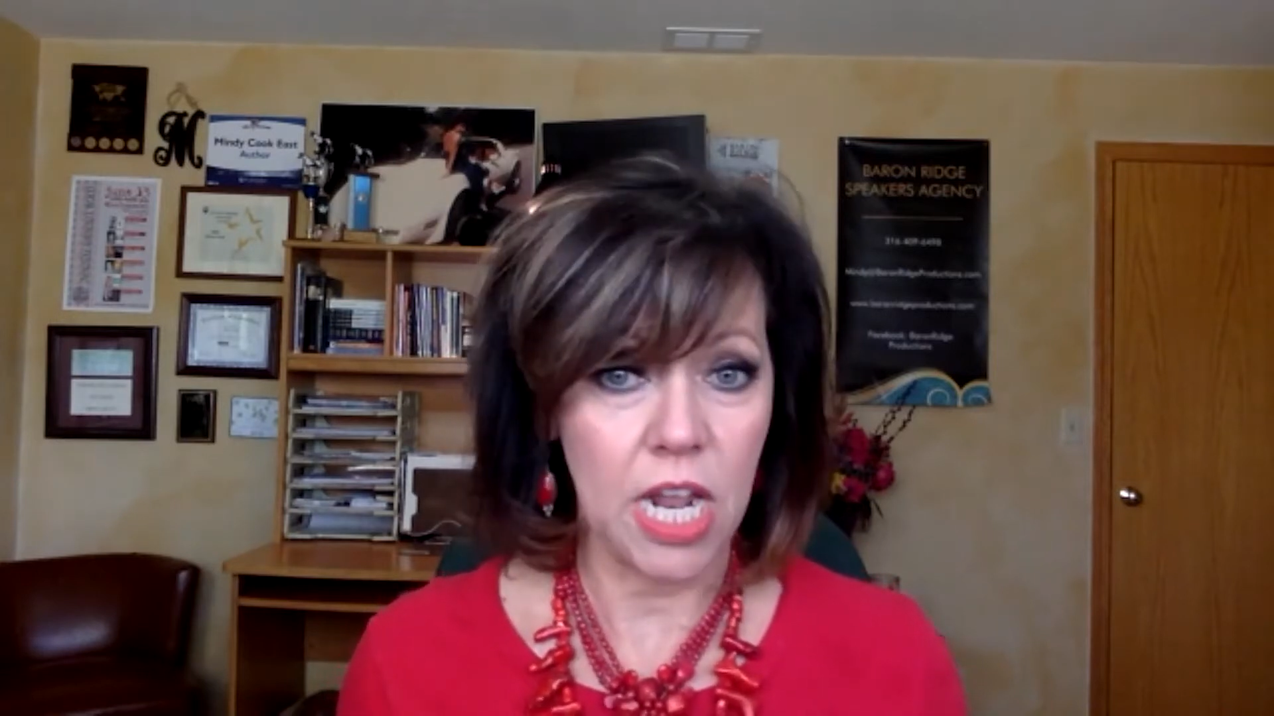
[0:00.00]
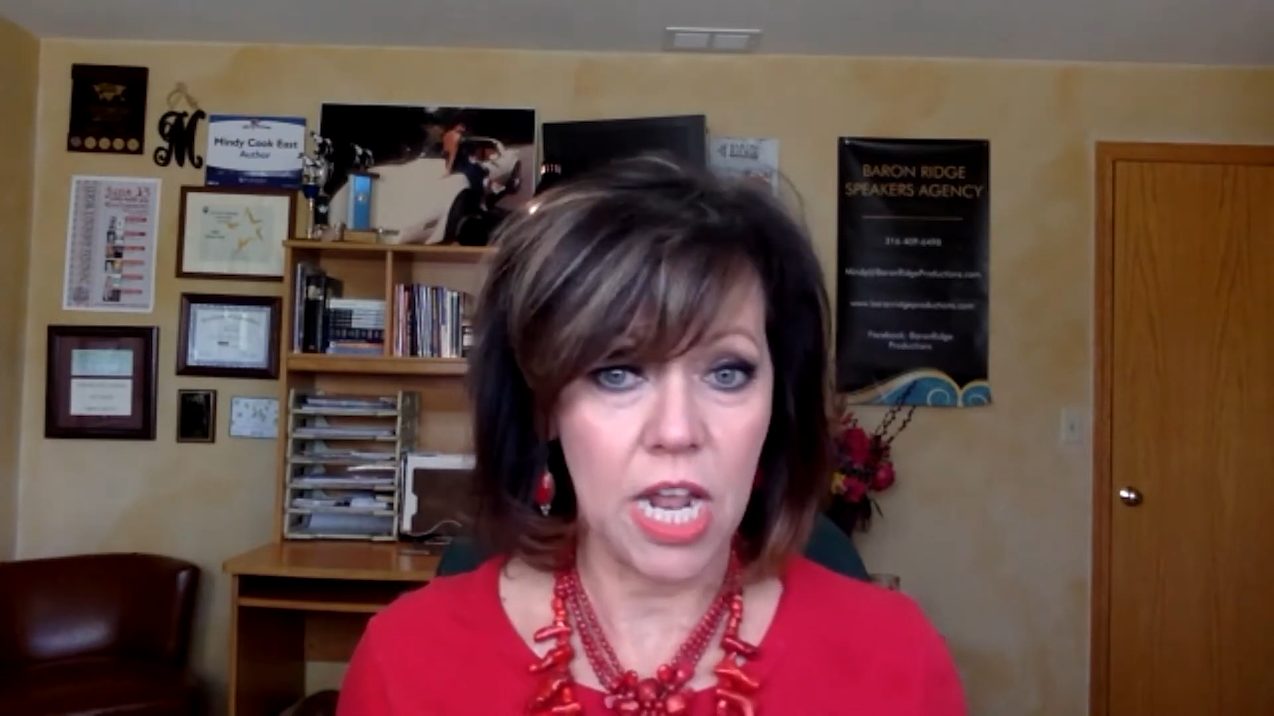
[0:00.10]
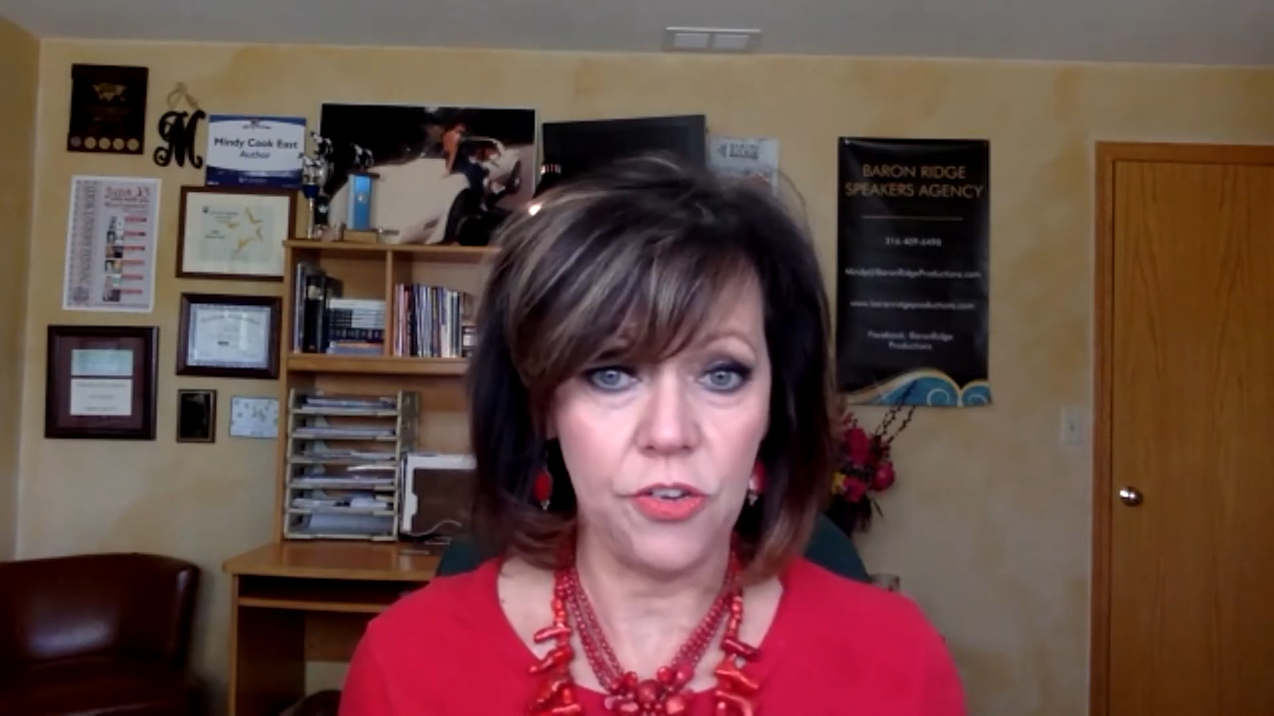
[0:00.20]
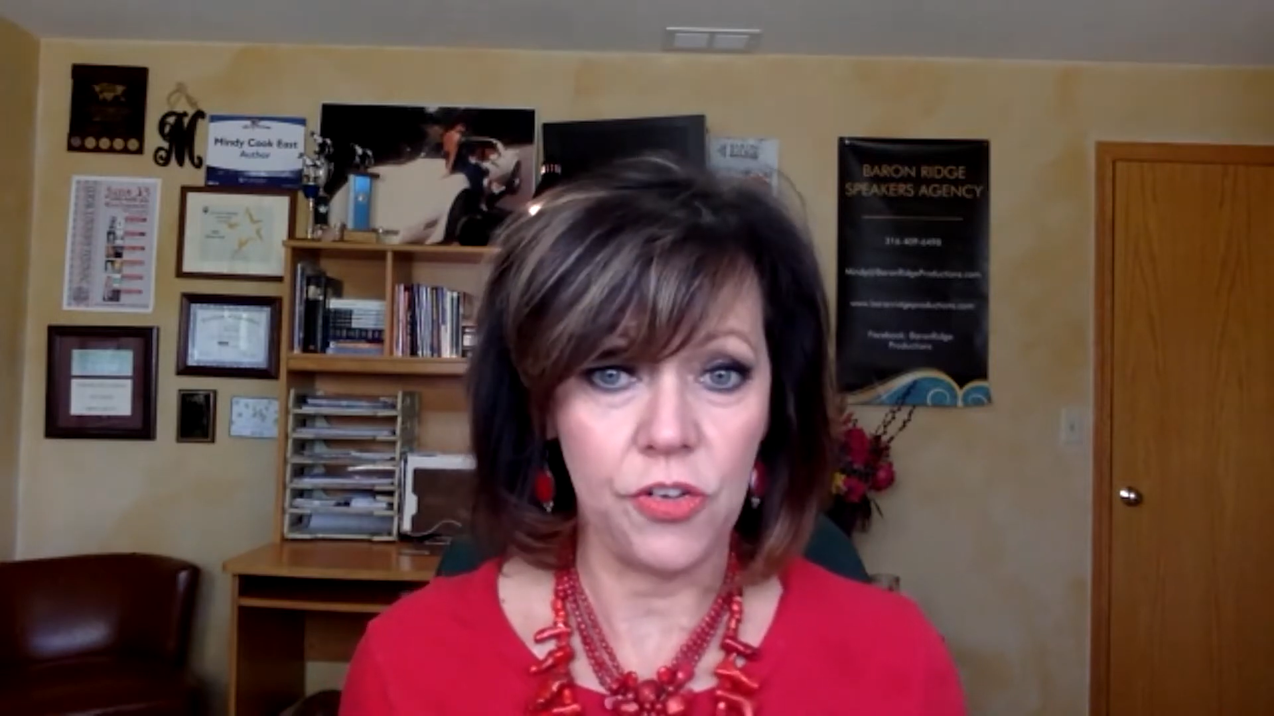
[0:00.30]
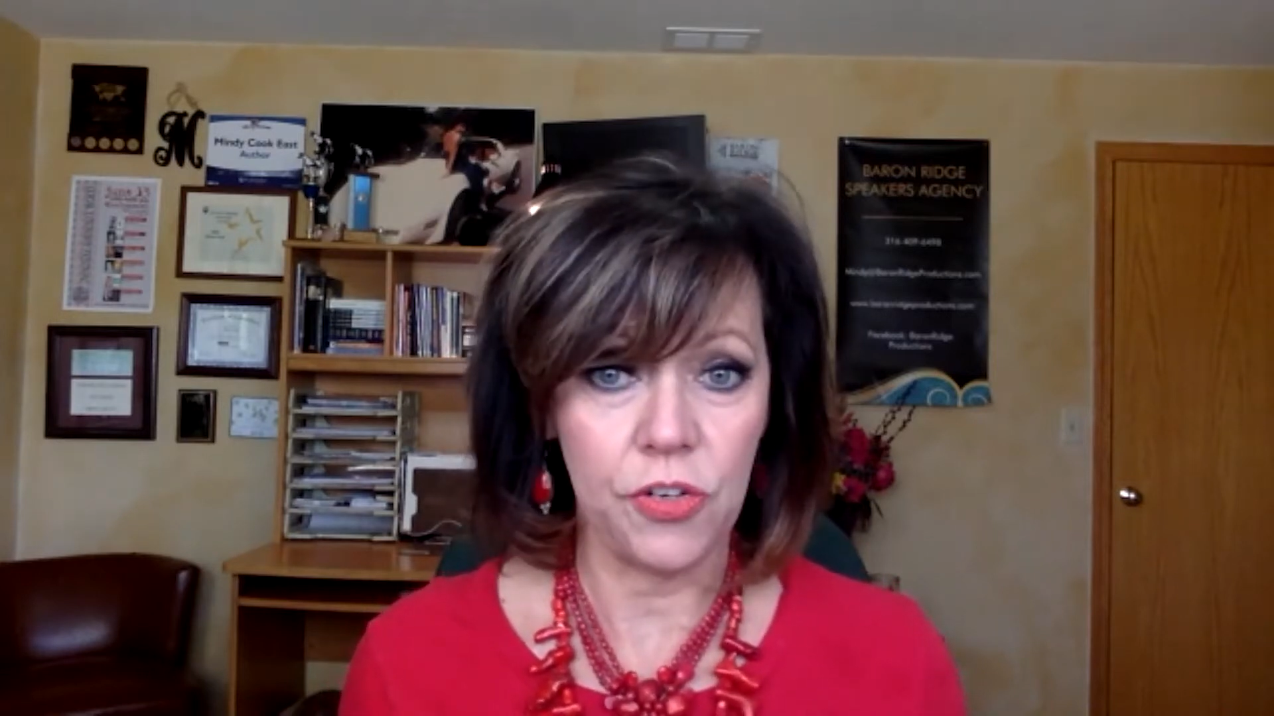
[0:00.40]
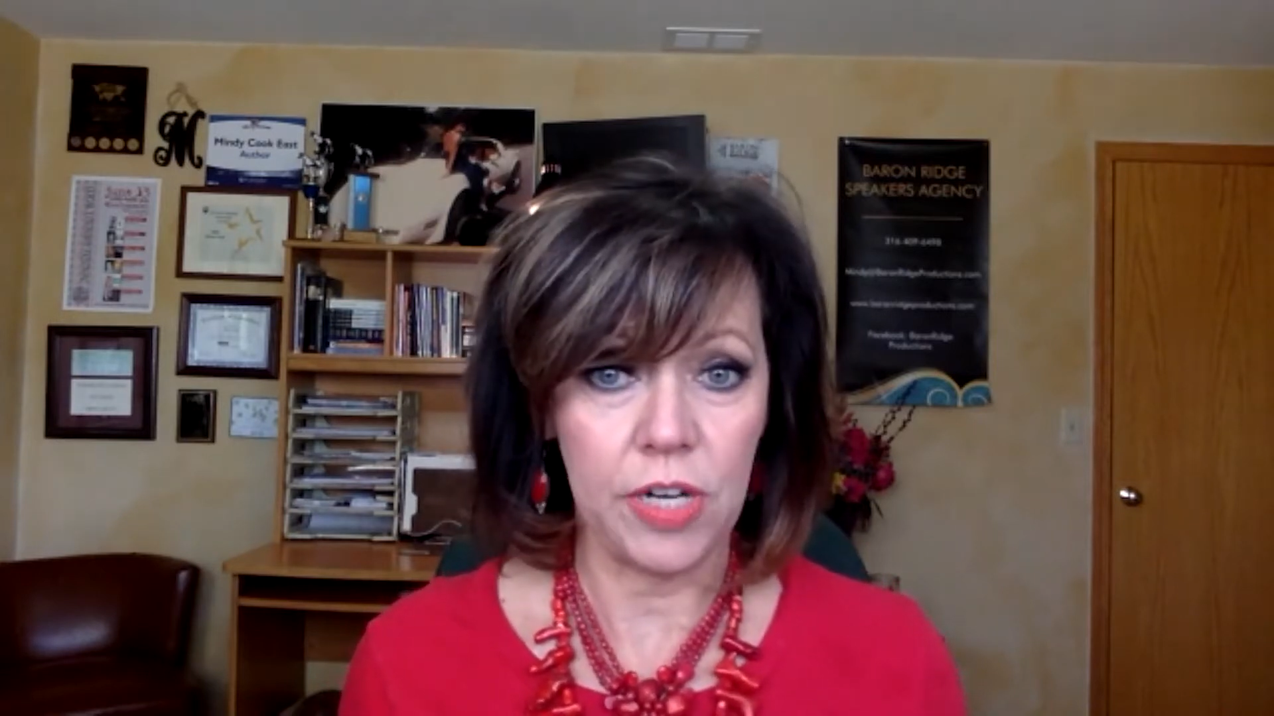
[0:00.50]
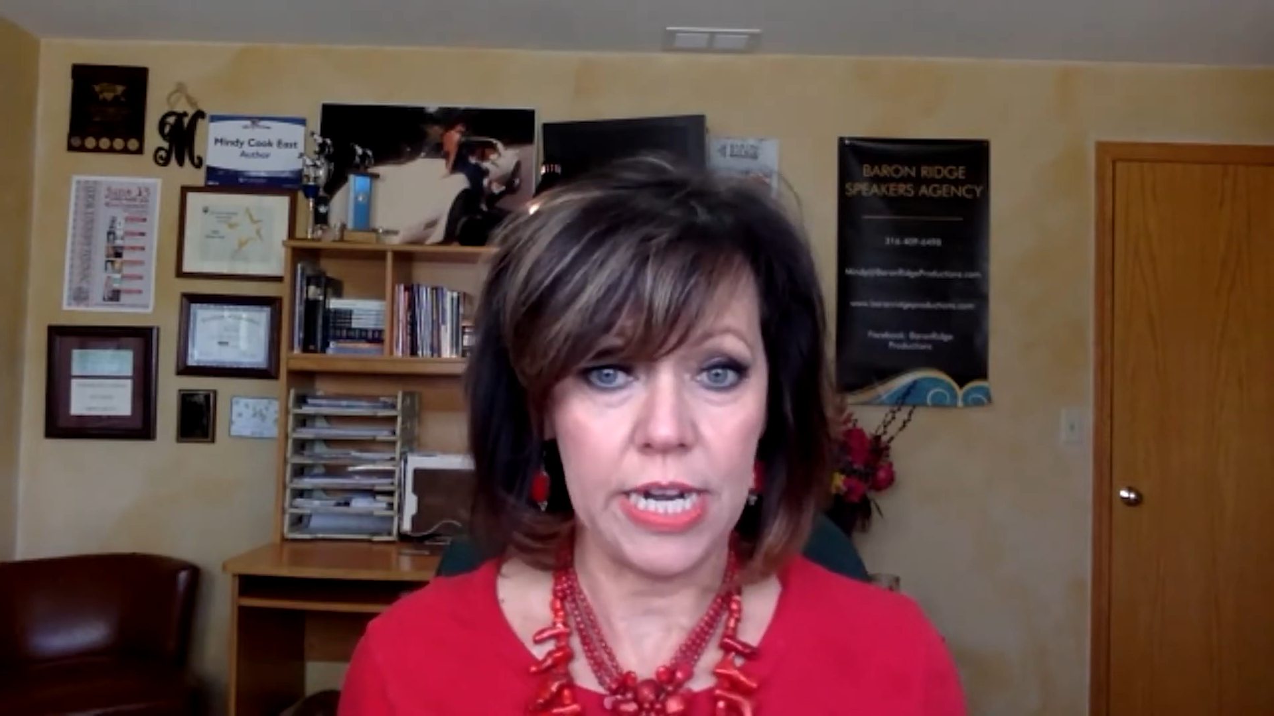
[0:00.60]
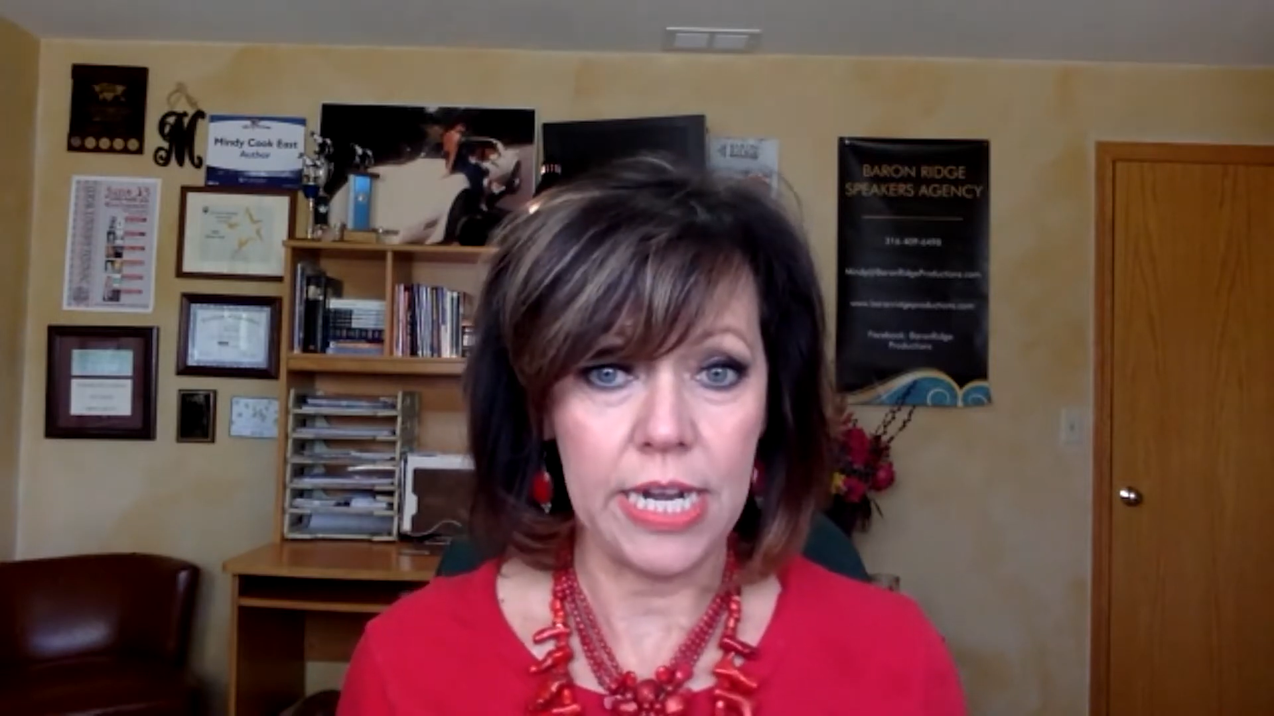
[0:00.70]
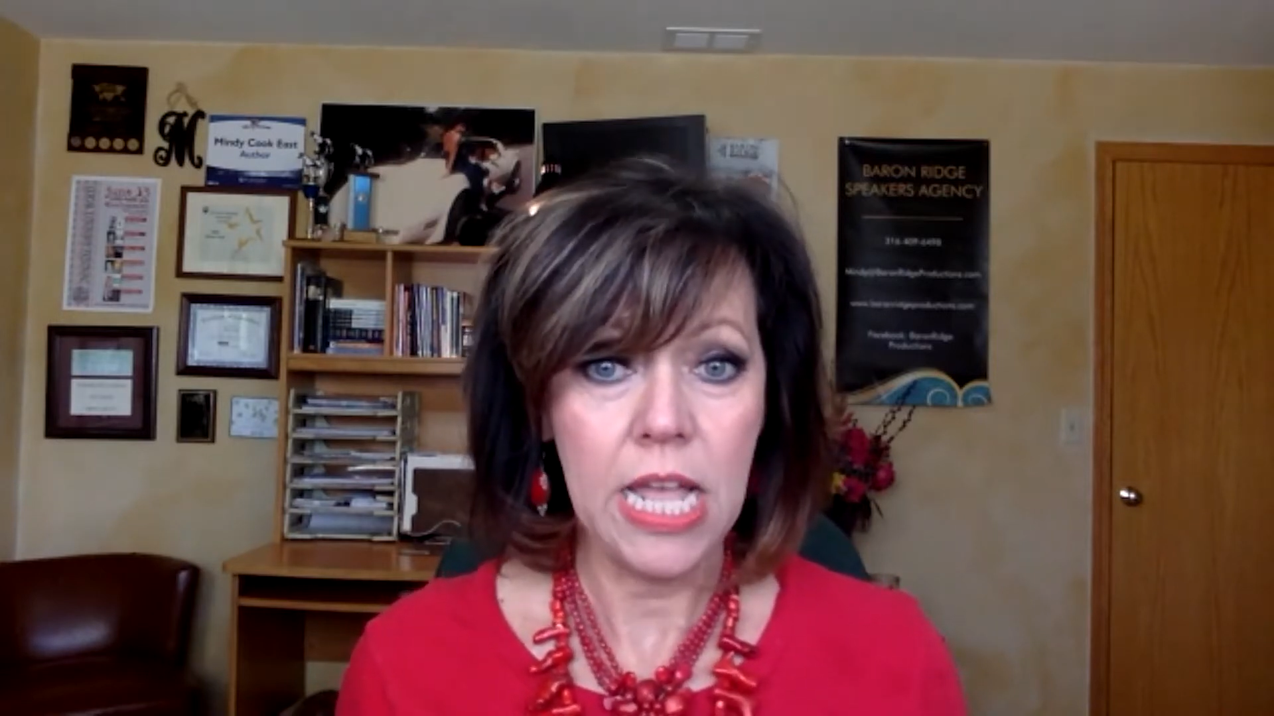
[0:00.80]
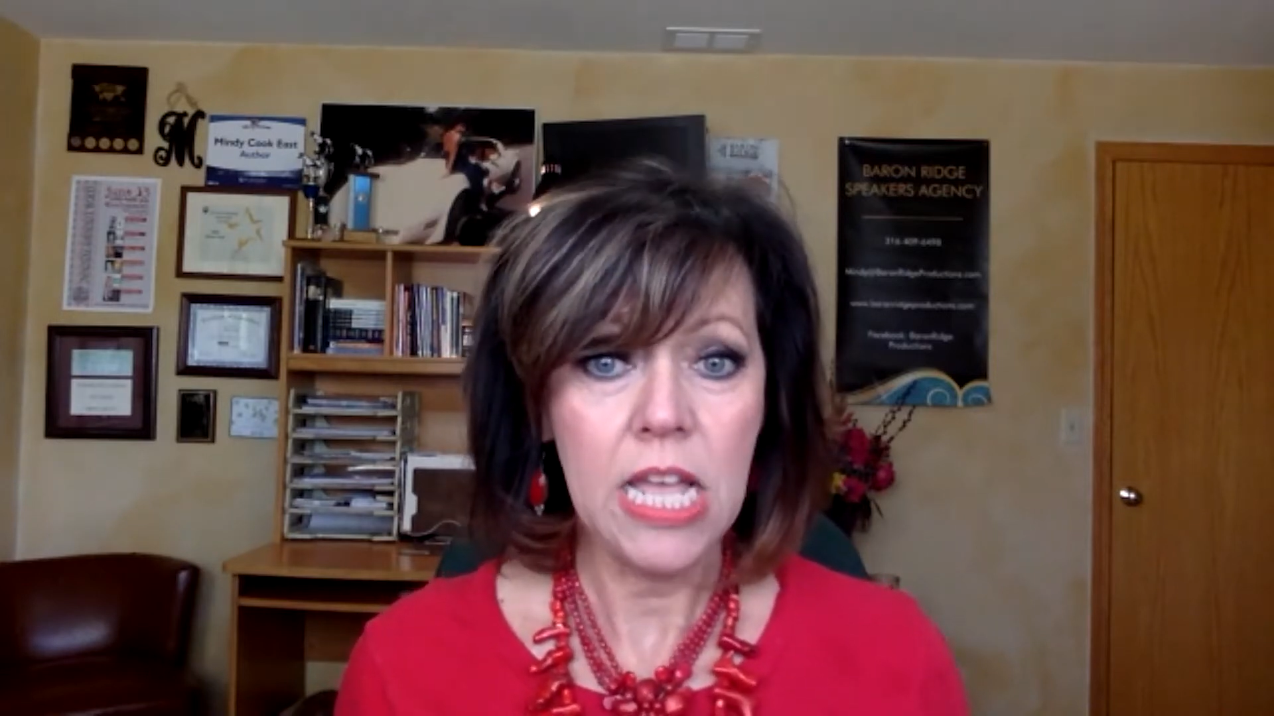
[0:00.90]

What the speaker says: country.